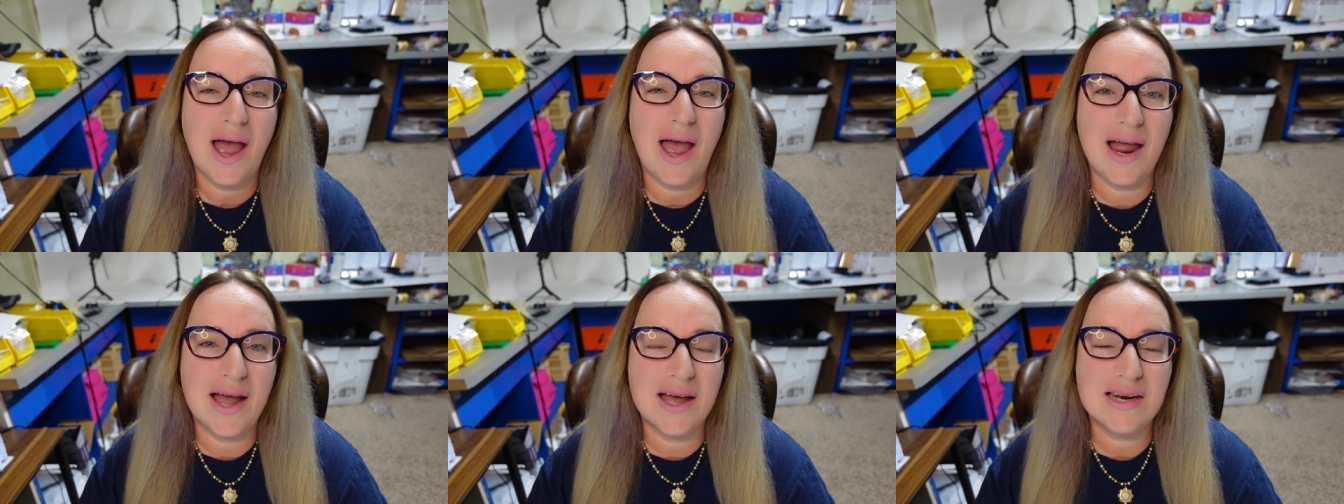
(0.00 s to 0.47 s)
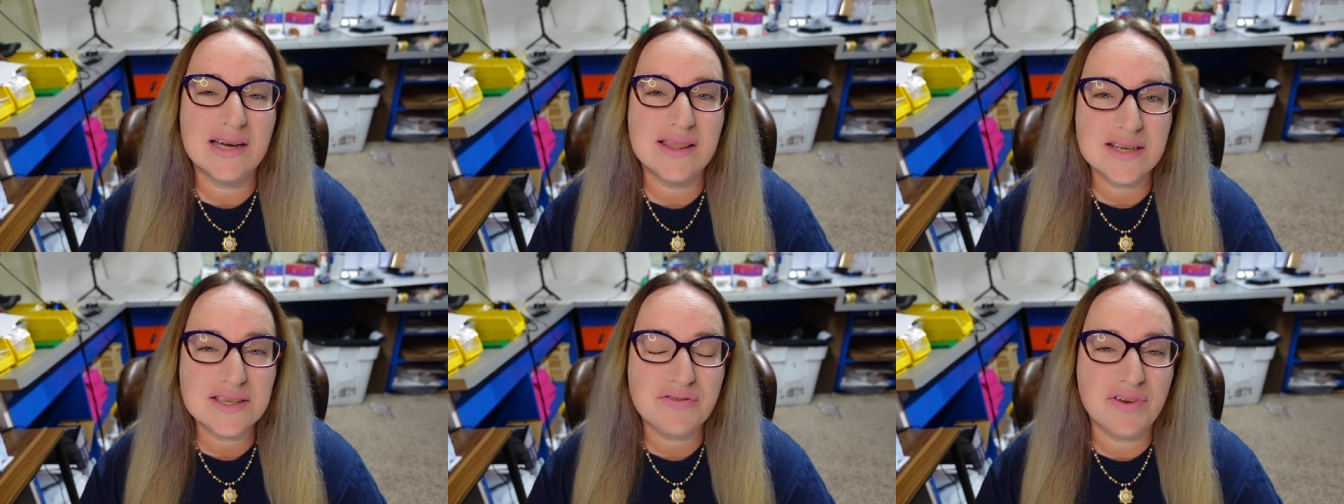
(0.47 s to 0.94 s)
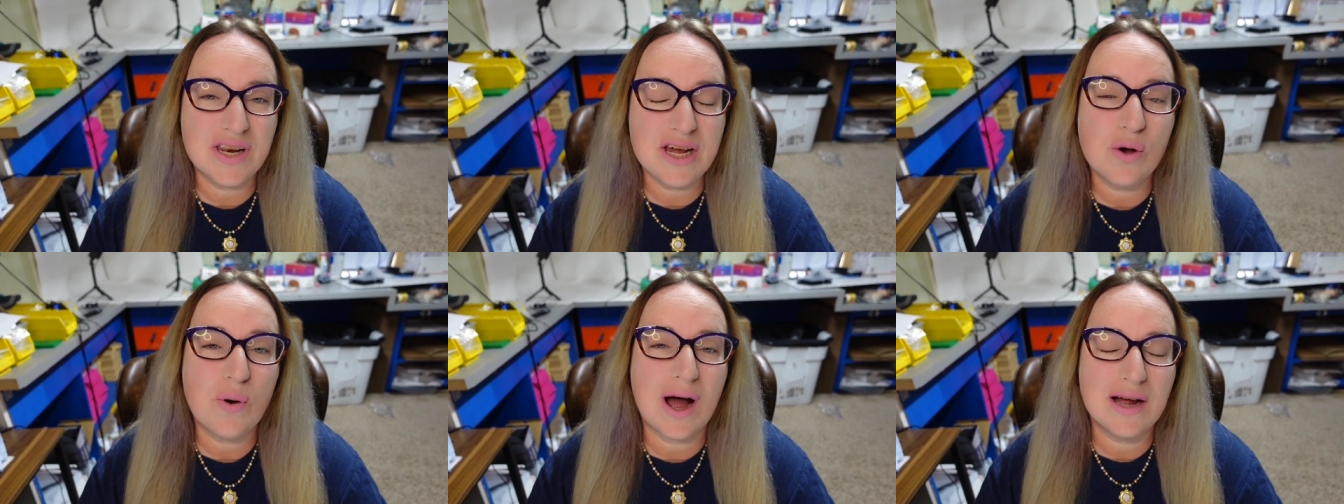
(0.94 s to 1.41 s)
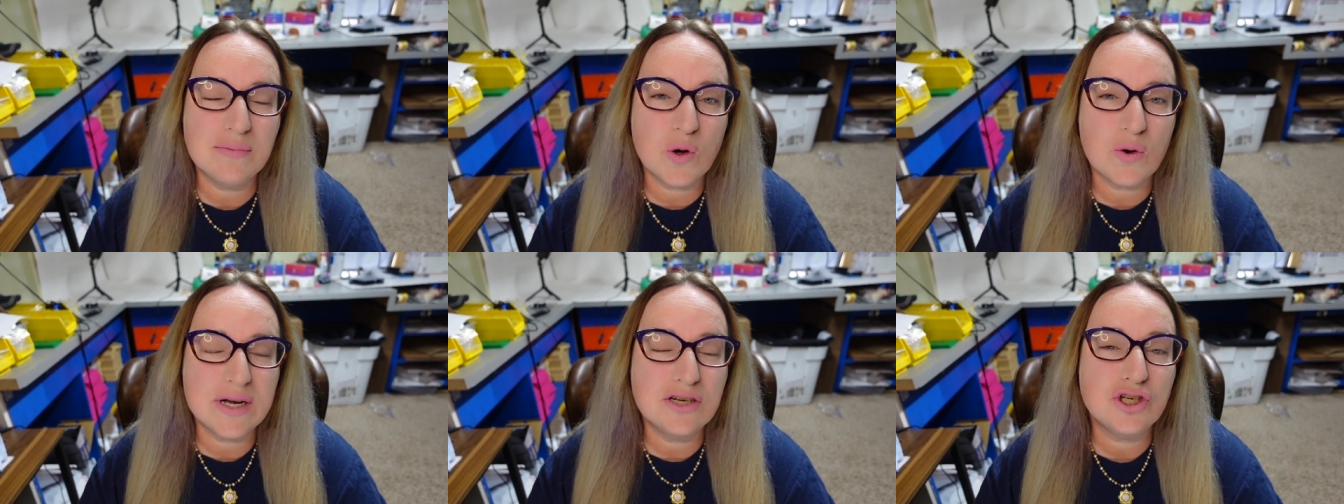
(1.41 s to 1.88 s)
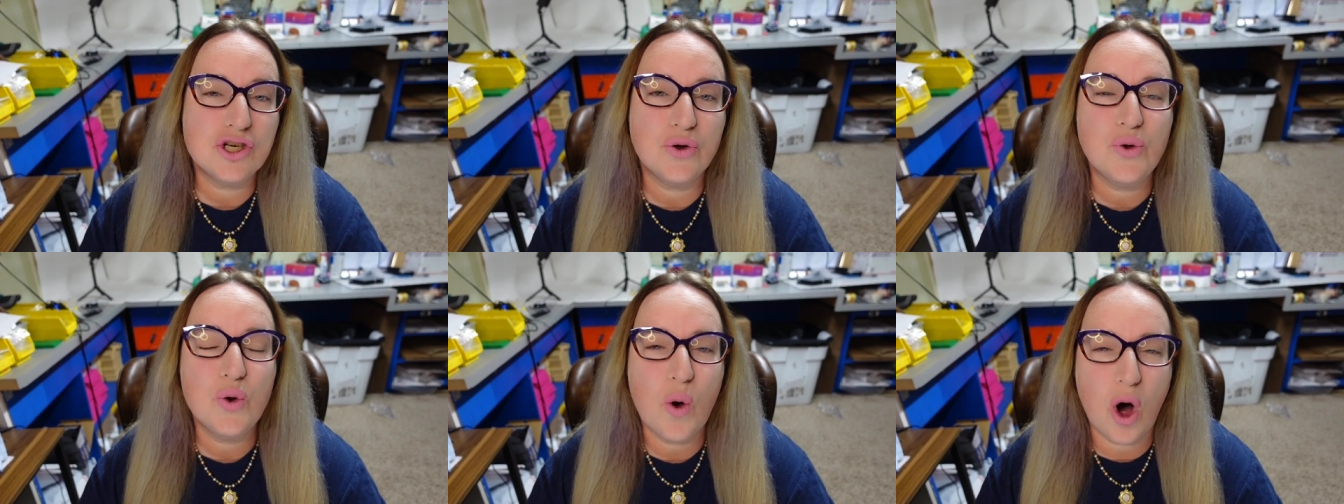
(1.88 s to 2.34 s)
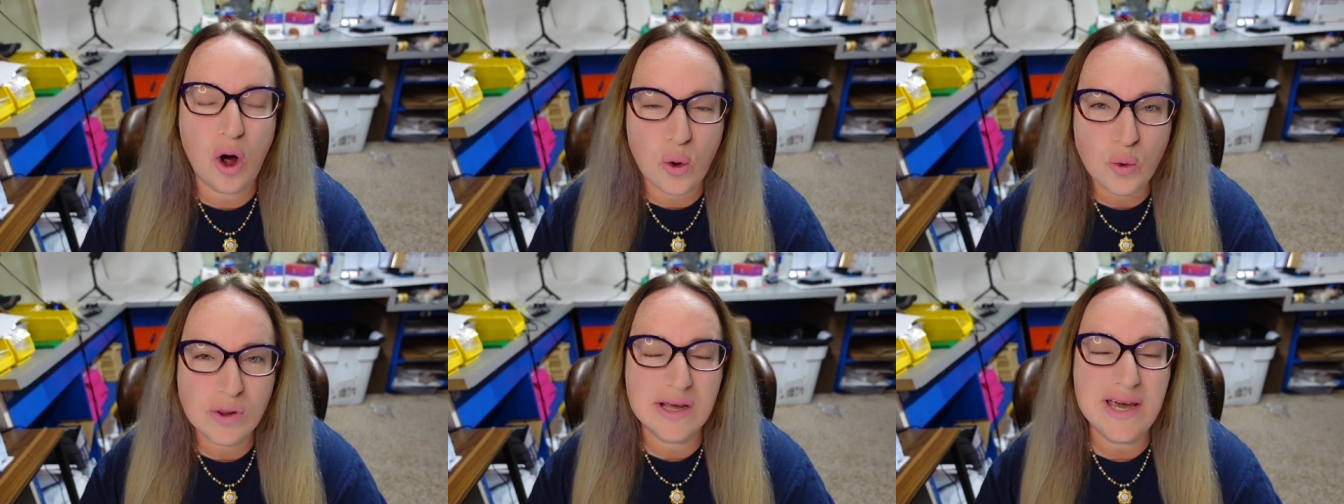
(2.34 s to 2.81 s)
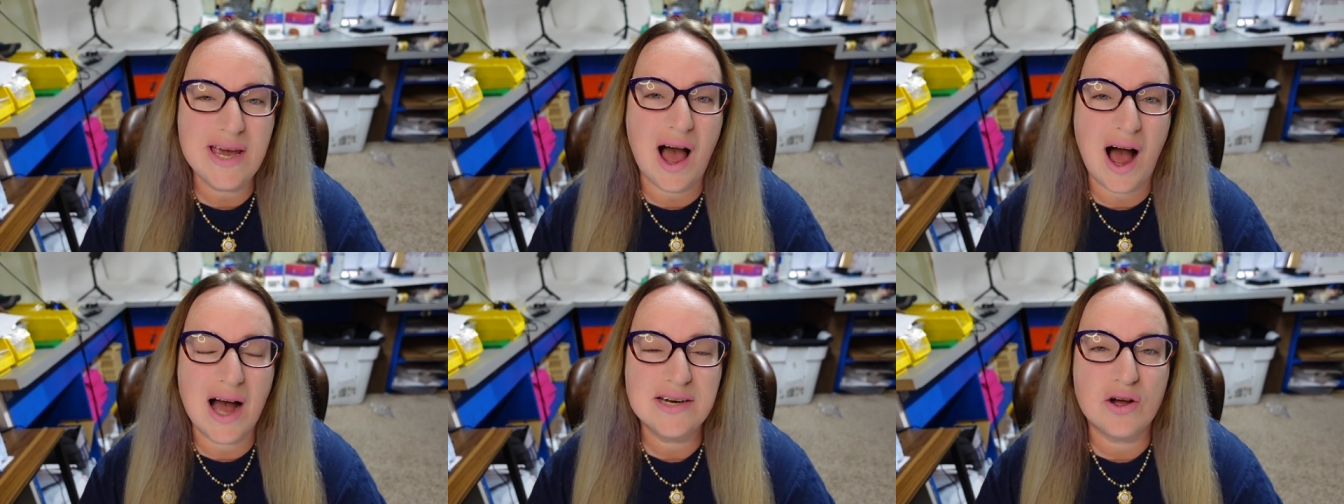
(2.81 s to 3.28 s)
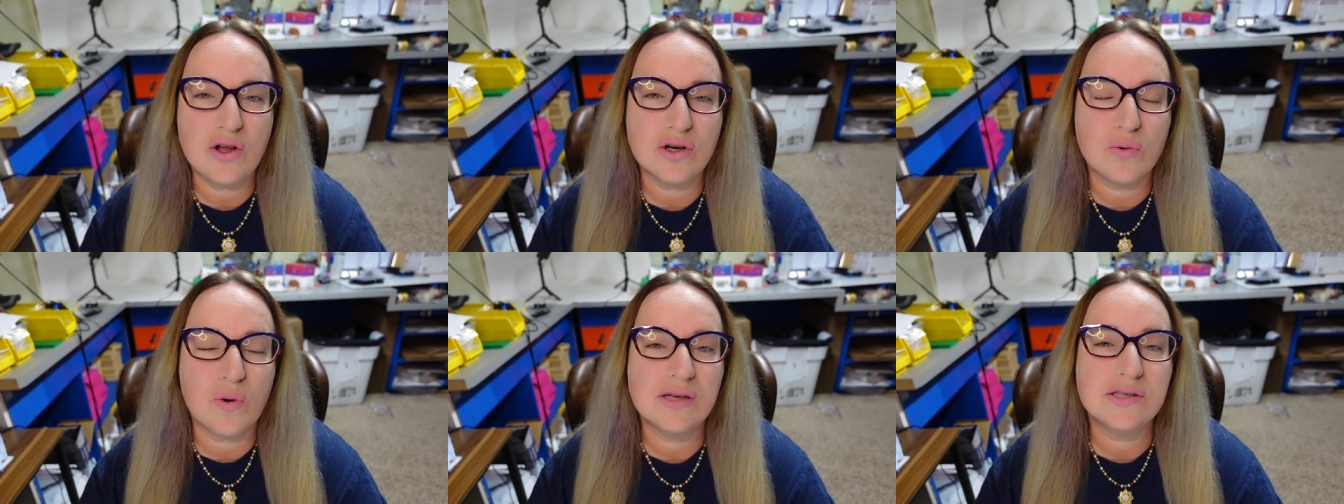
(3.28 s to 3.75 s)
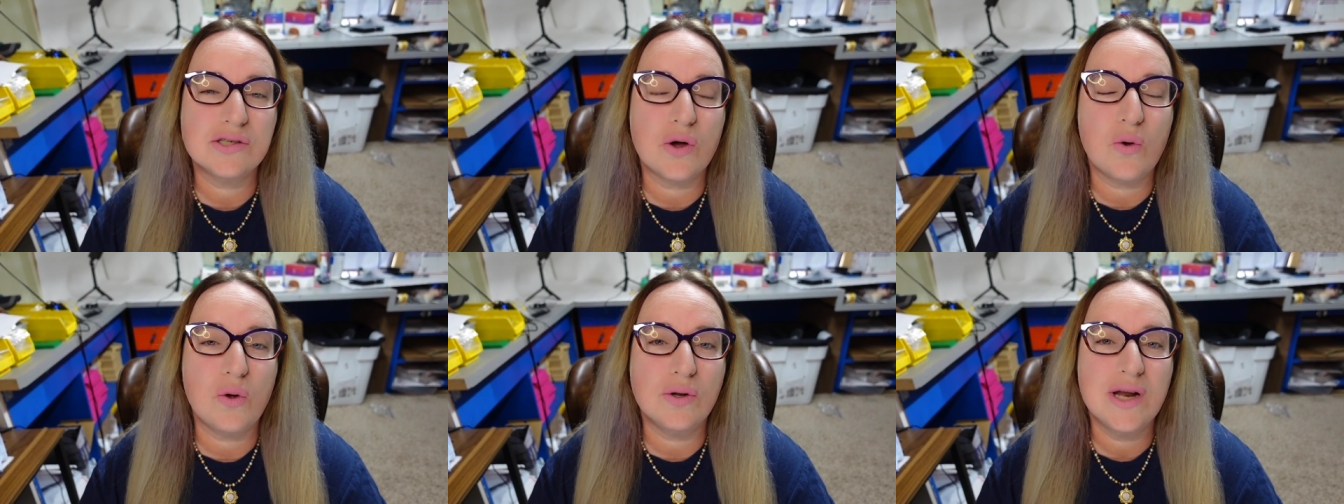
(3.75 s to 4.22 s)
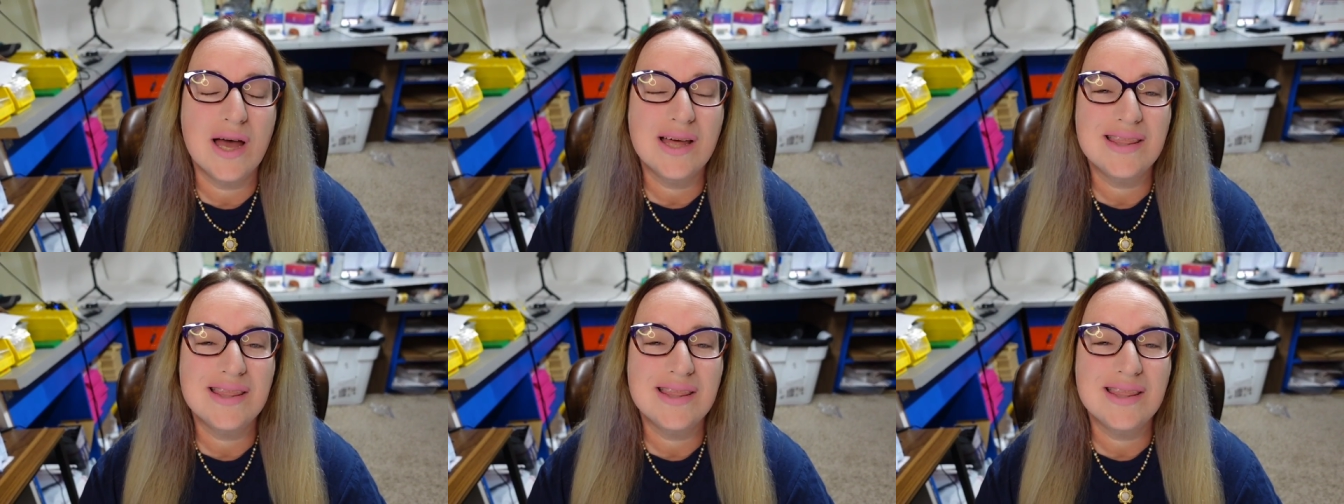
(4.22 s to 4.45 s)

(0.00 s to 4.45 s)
and in this video I am going to show you only high dollar what sold.